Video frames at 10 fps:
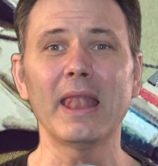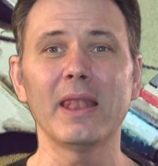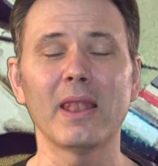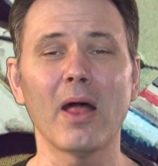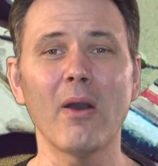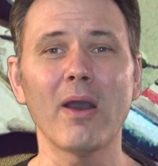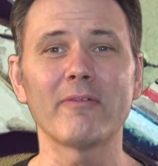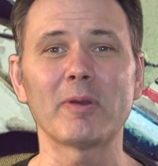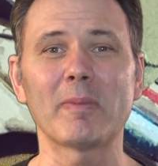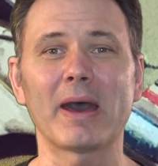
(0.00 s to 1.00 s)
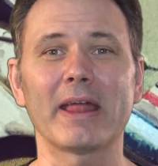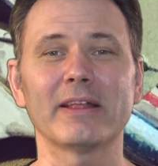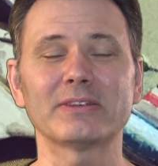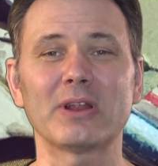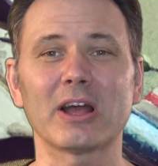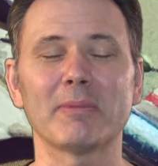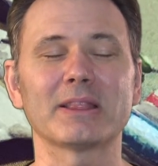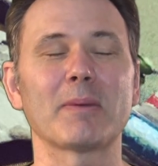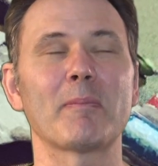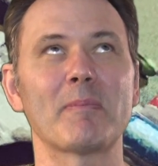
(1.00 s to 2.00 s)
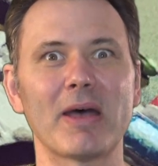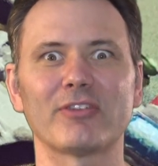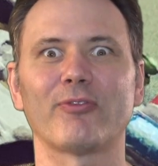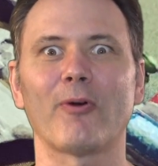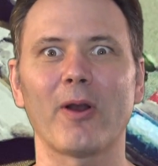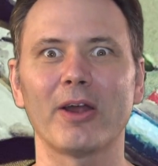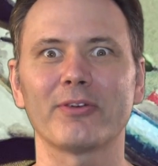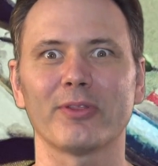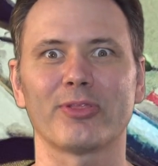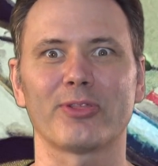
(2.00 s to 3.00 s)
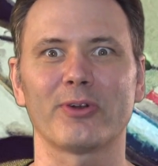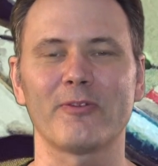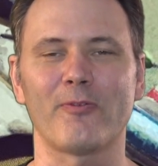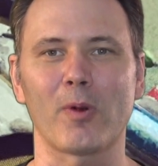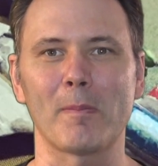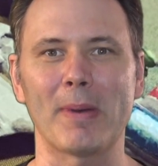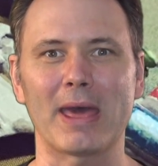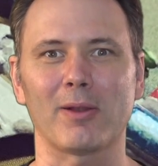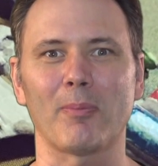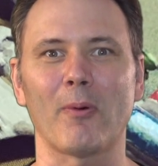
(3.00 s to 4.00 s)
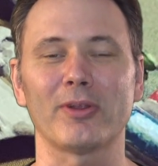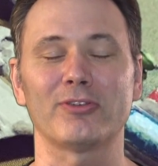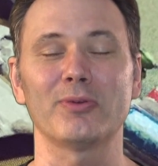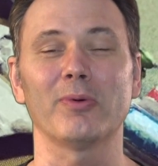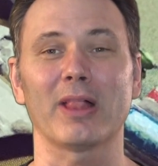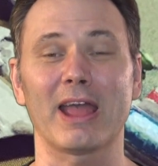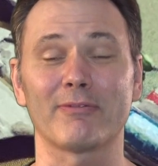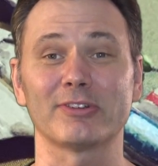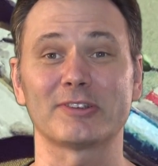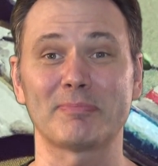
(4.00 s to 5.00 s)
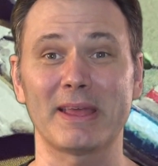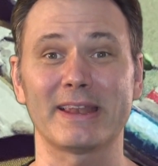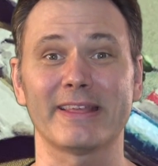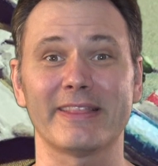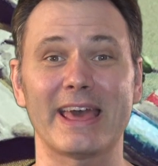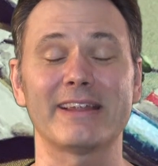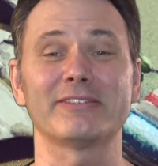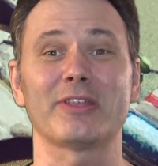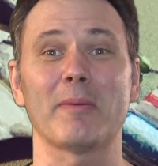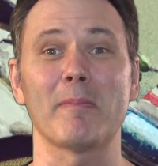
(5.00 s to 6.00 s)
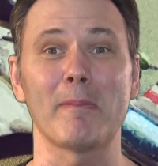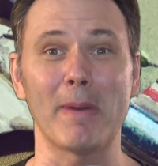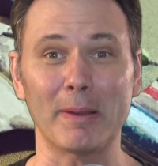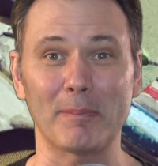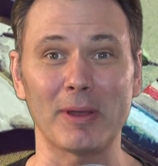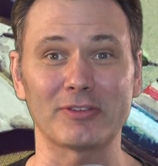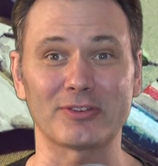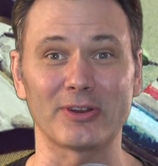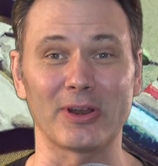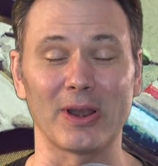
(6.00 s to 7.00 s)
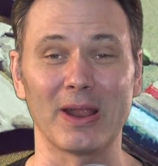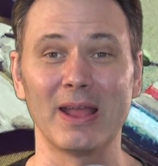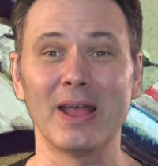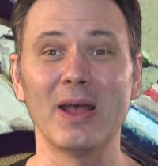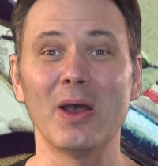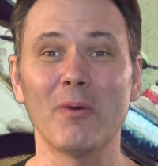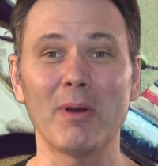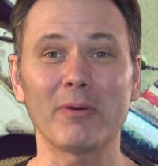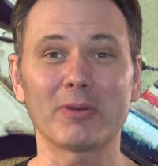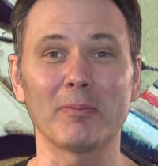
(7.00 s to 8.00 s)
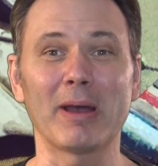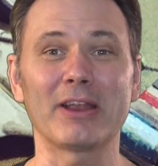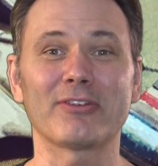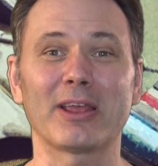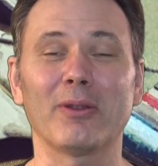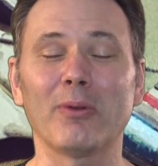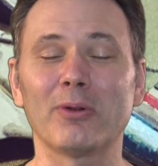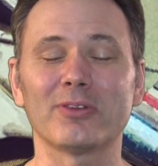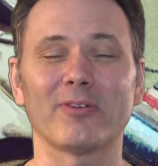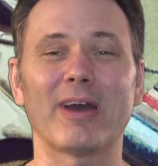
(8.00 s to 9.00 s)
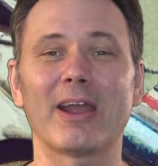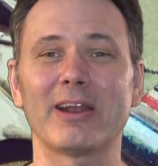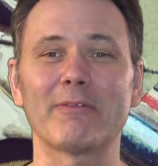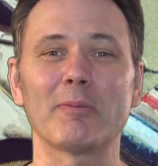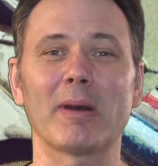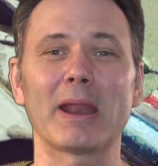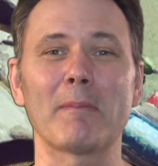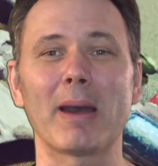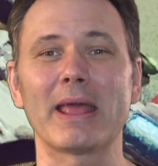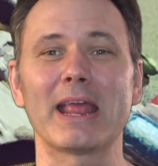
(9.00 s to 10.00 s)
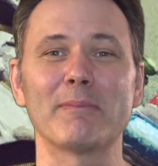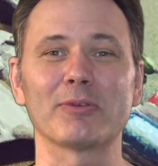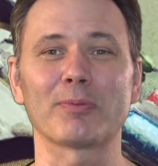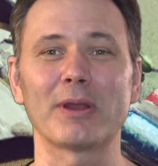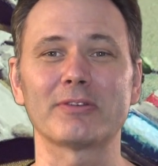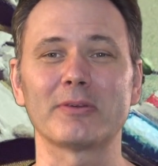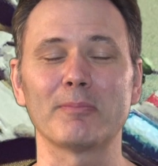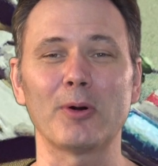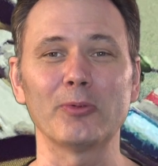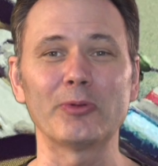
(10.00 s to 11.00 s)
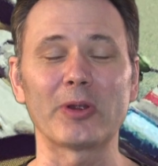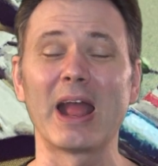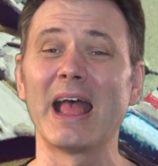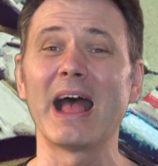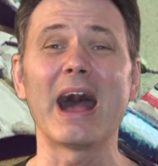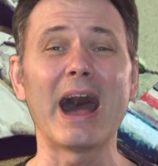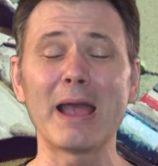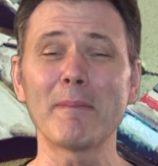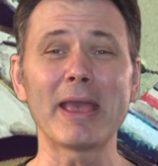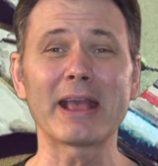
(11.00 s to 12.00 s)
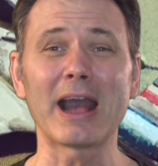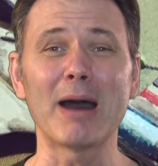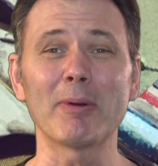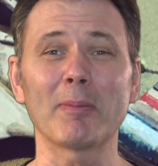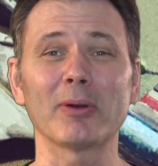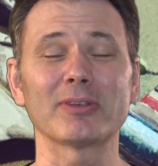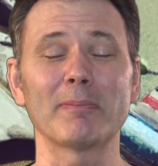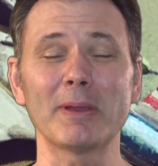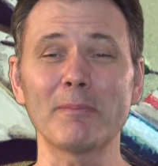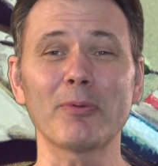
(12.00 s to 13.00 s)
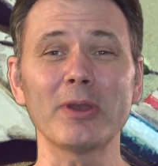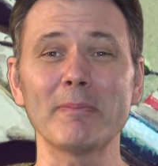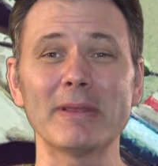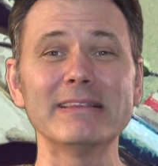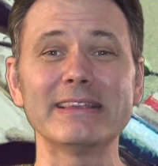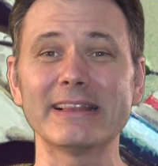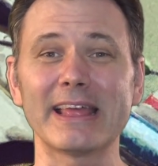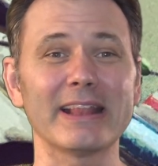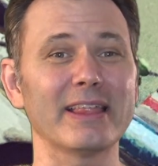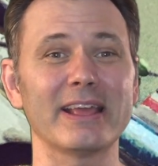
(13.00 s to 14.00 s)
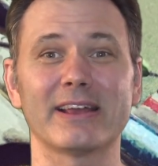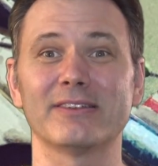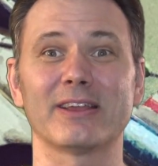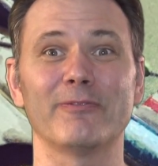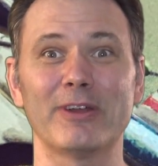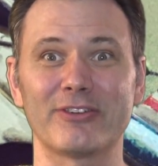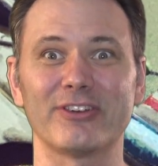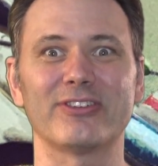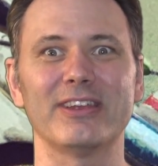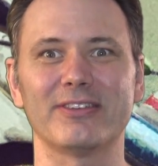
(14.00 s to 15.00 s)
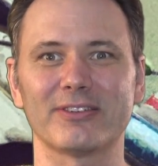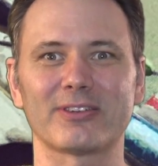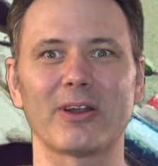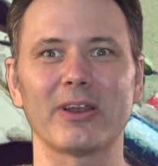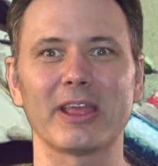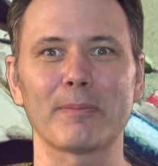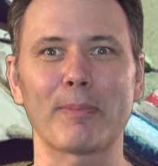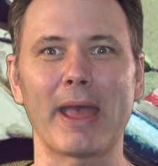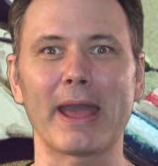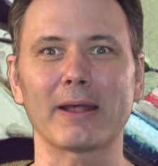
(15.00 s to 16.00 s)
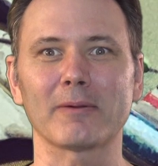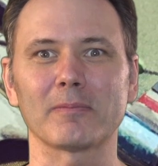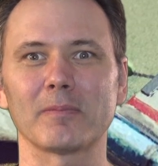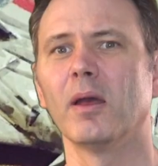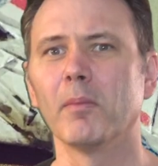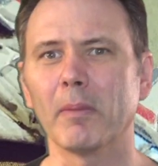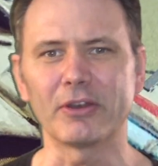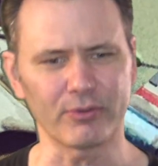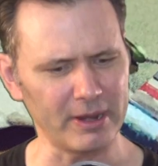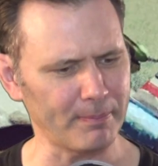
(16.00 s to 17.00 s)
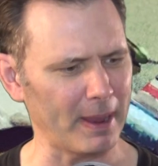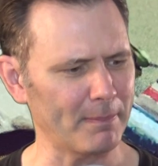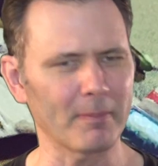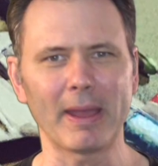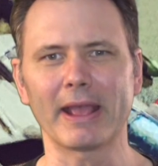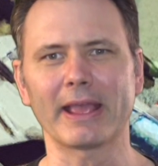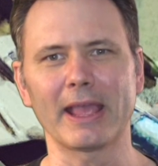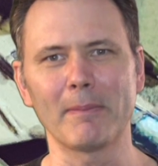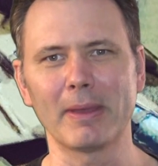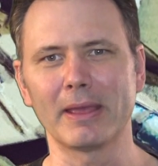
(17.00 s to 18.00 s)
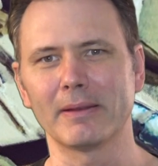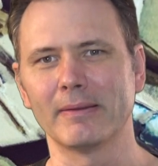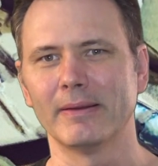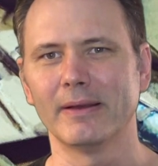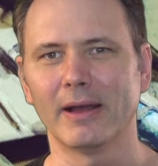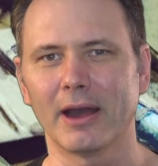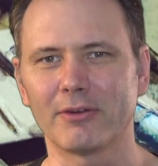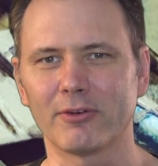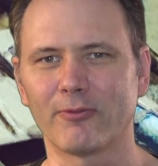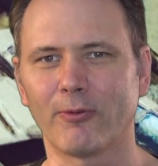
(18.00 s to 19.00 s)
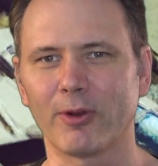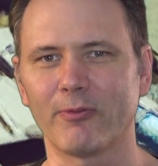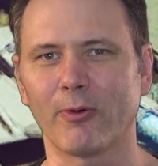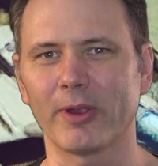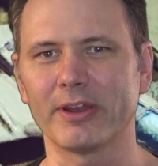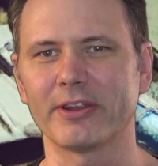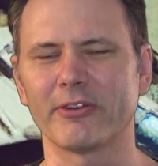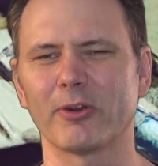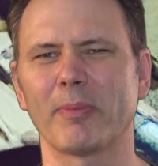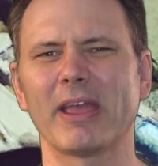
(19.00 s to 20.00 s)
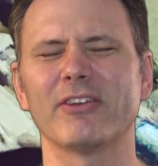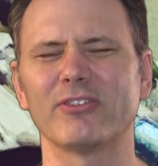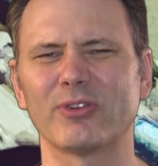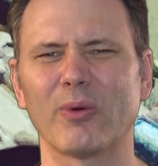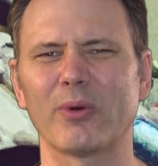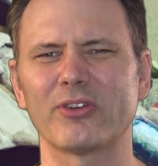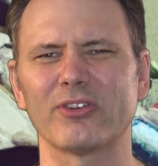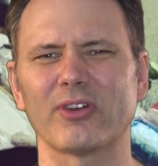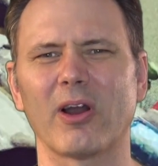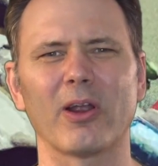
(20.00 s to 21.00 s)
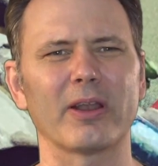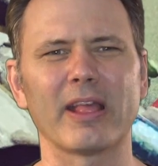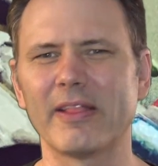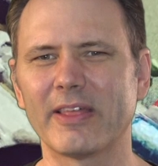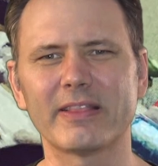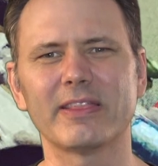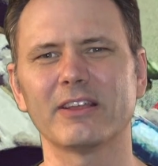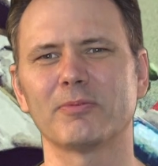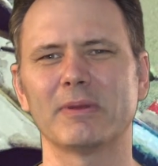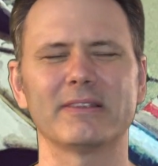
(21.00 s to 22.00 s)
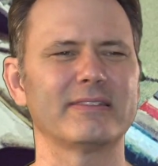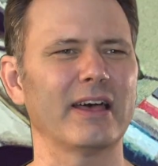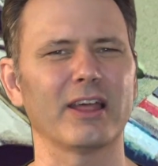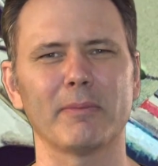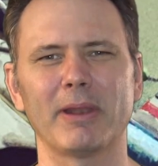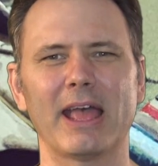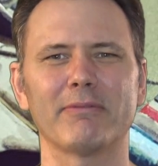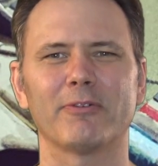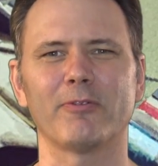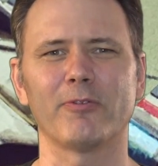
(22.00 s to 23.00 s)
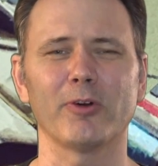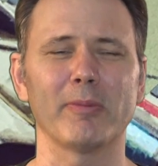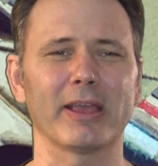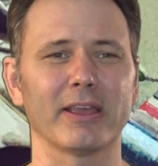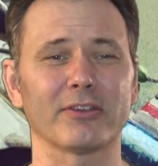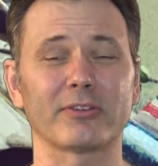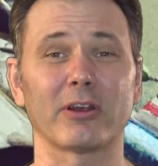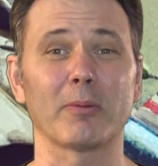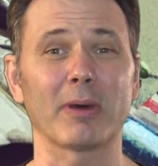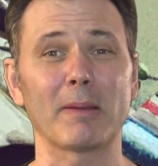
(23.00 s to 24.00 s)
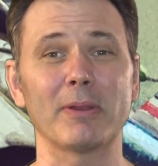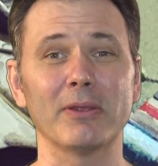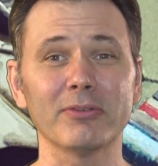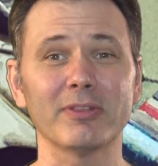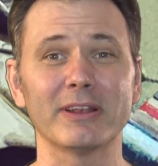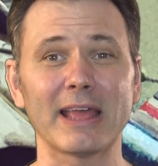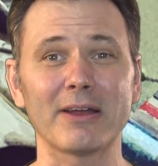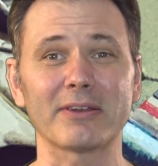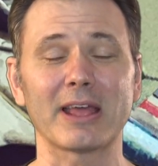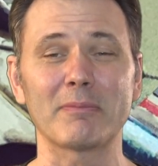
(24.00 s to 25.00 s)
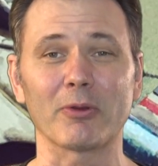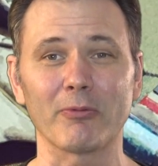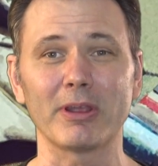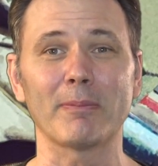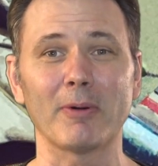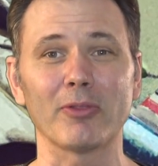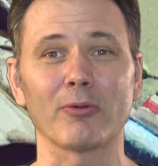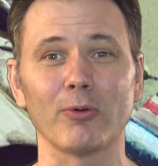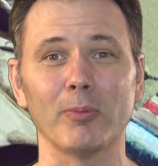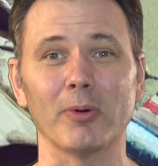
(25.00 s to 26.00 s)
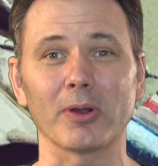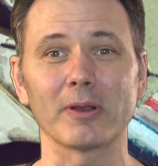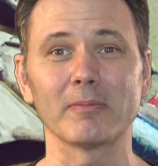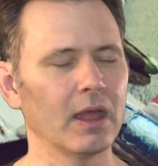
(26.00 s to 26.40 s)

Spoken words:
Hello, everybody. Let's talk about the best 434 battle points you will ever spend, and that is the Mechbuster. Welcome to my channel, Lords of Iron, everybody. My name is Preston Poulter. I make comic books. I've been pretty busy lately because convention season's starting to get back. My trade paperback came in, 144 interior pages, gorgeous art. That thing's been selling. I've been having to fulfill my Kickstarter, but I've been using the downtime to read up on the rulebook.